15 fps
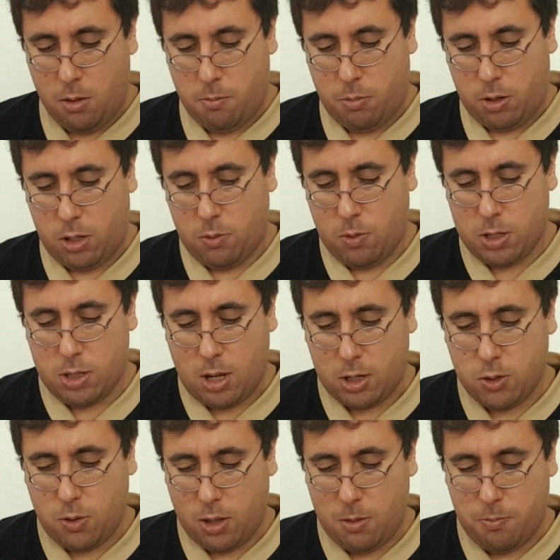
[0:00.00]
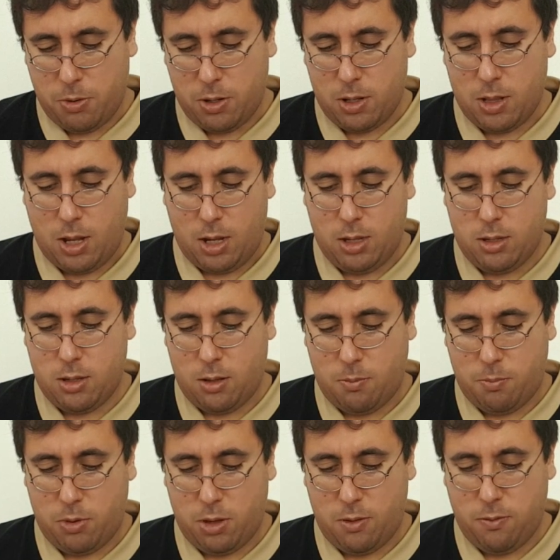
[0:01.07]
But it was actually pretty nice
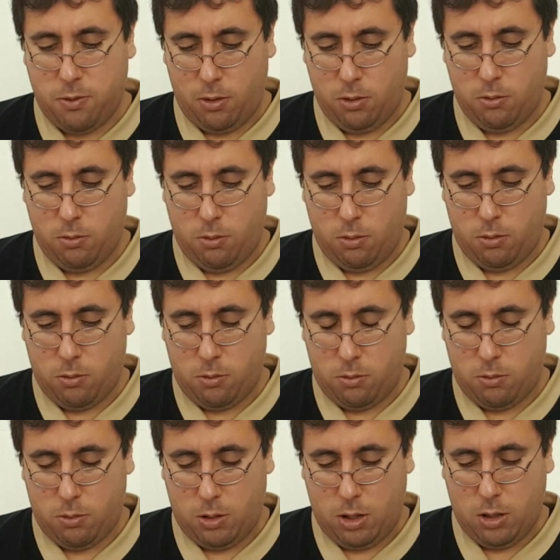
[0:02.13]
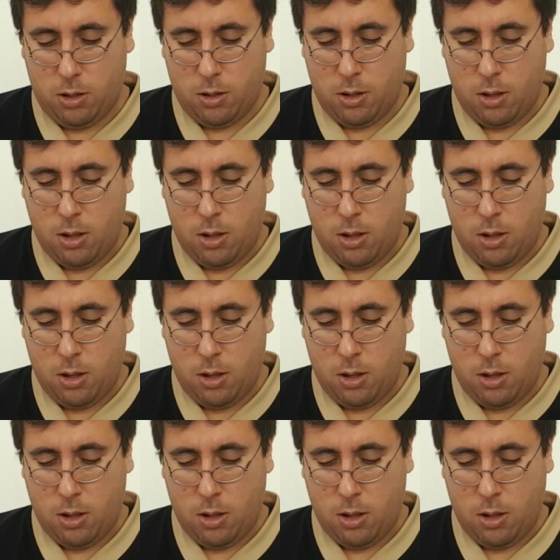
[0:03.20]
and pretty fun to knit.